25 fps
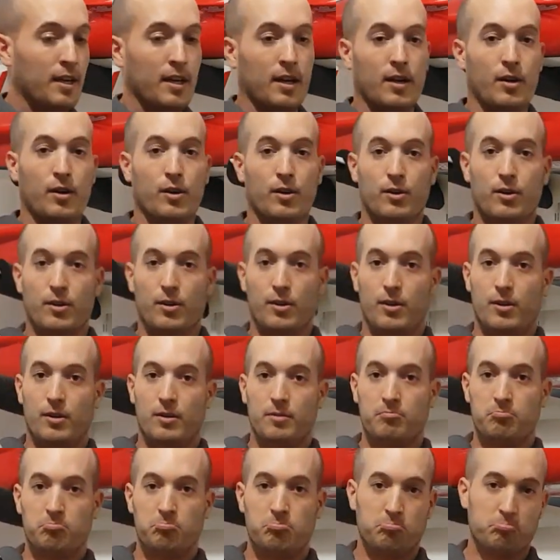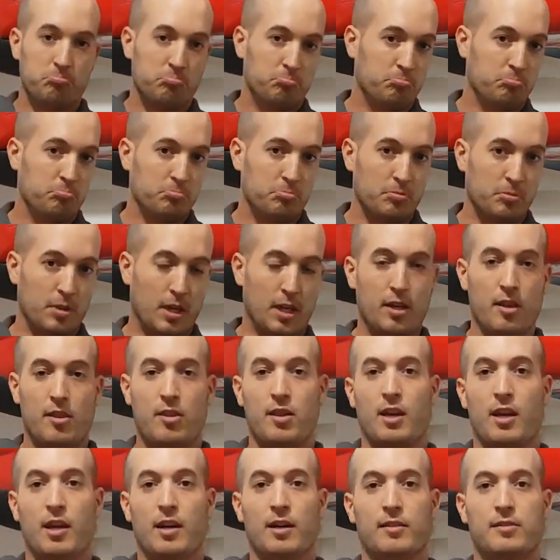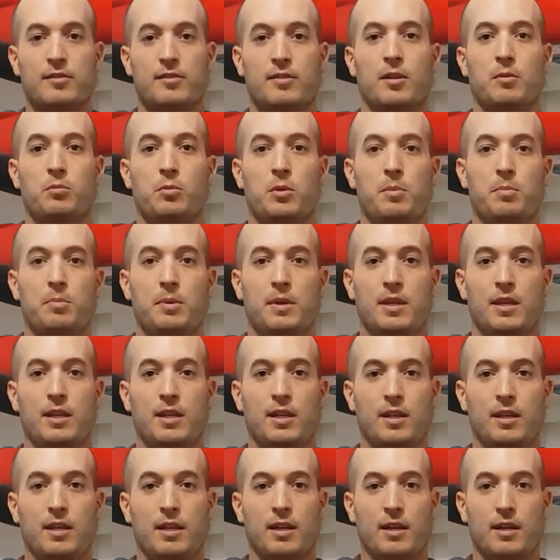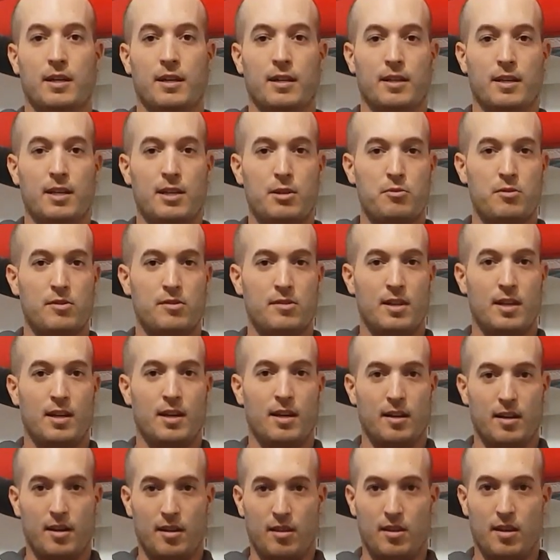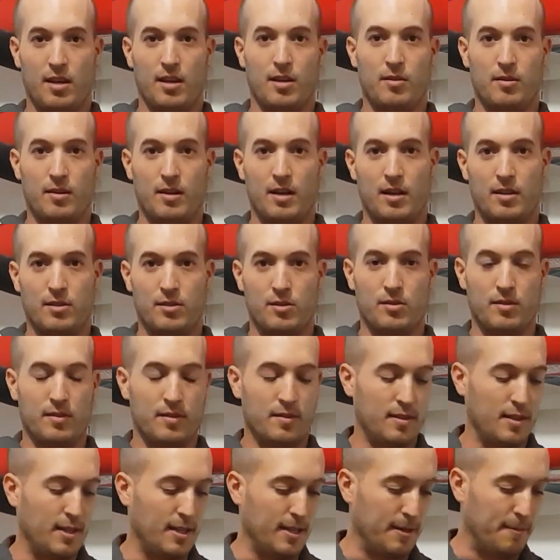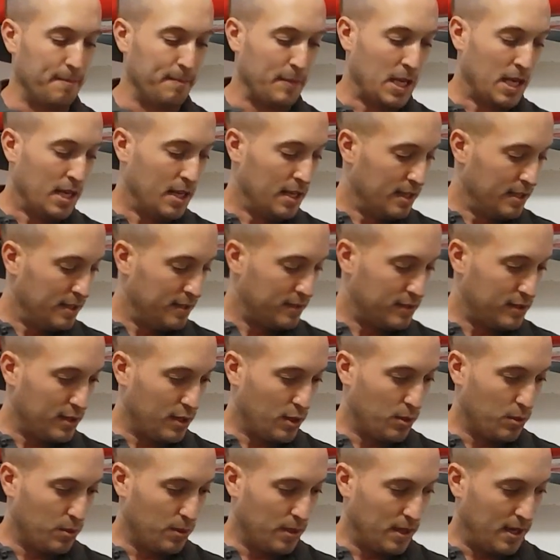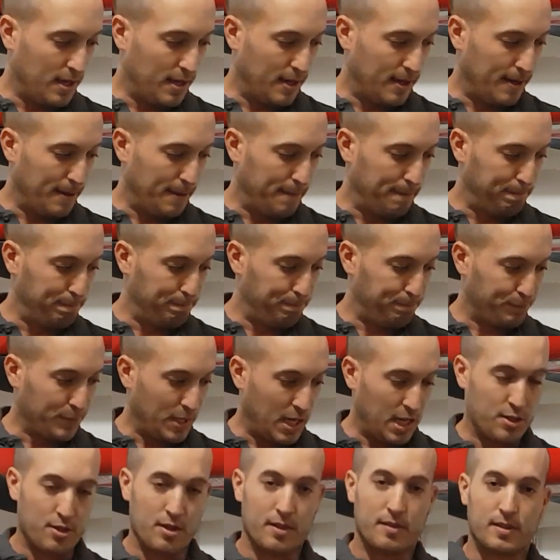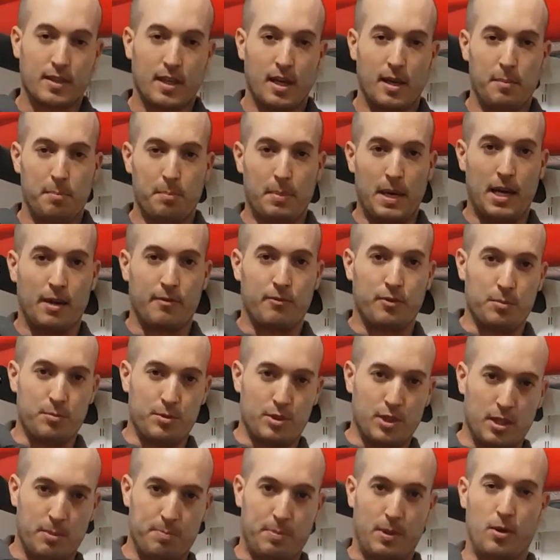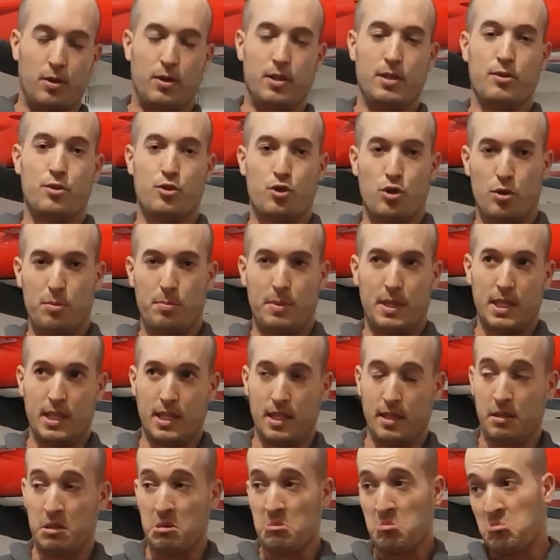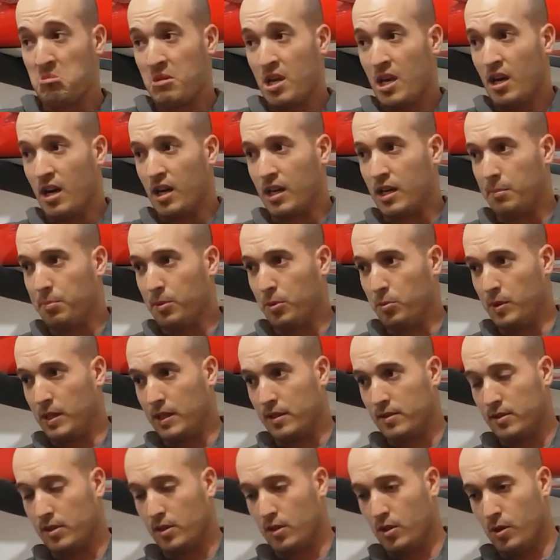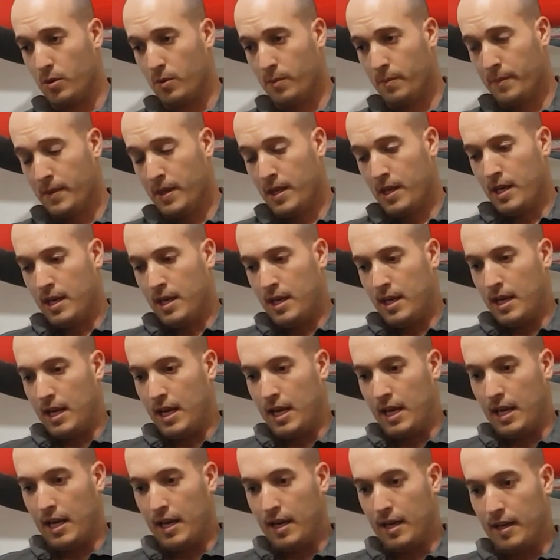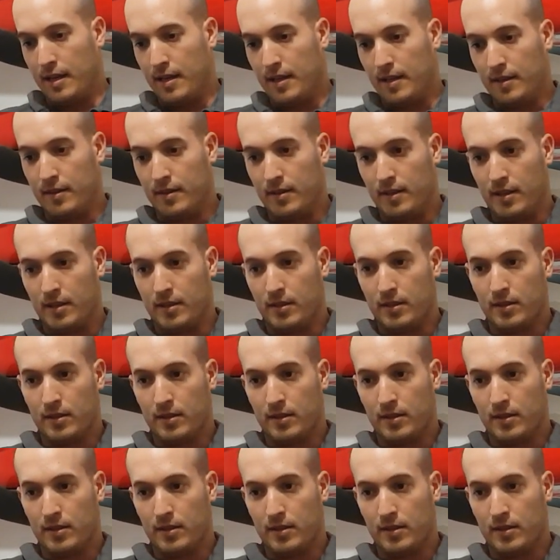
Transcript: or anything else that would be interesting and I think you guys should see. So I just came back from Jet Power in Germany a couple weeks ago, and